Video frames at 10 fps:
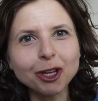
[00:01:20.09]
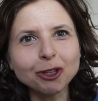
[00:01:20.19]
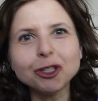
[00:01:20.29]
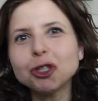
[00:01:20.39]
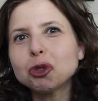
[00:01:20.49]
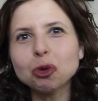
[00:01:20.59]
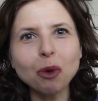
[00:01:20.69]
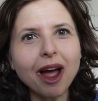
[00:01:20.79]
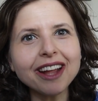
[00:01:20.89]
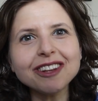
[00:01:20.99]
You need to
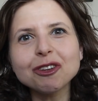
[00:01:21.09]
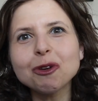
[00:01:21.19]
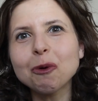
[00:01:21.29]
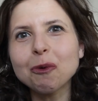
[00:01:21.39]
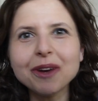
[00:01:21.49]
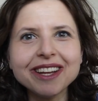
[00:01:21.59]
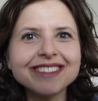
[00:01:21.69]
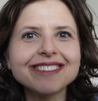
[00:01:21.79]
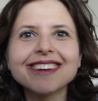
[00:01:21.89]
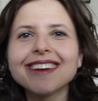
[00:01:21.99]
write,
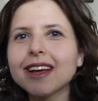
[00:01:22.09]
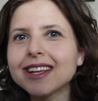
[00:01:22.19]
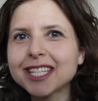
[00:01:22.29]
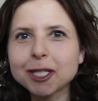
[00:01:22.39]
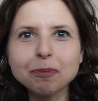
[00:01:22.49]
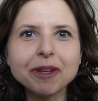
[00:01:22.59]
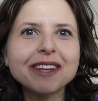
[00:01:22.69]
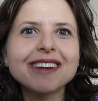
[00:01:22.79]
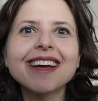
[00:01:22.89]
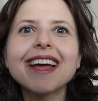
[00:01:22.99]
read,
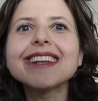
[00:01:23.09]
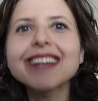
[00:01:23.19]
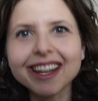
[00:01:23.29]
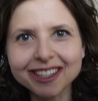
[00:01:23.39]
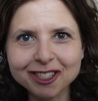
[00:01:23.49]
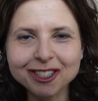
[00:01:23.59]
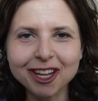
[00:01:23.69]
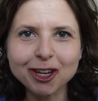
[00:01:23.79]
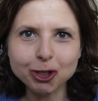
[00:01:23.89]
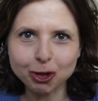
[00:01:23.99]
speak, and
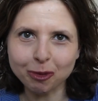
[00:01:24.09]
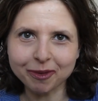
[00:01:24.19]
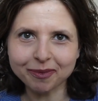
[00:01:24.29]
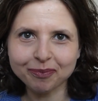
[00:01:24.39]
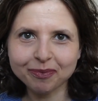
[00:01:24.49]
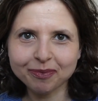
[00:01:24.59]
understand German.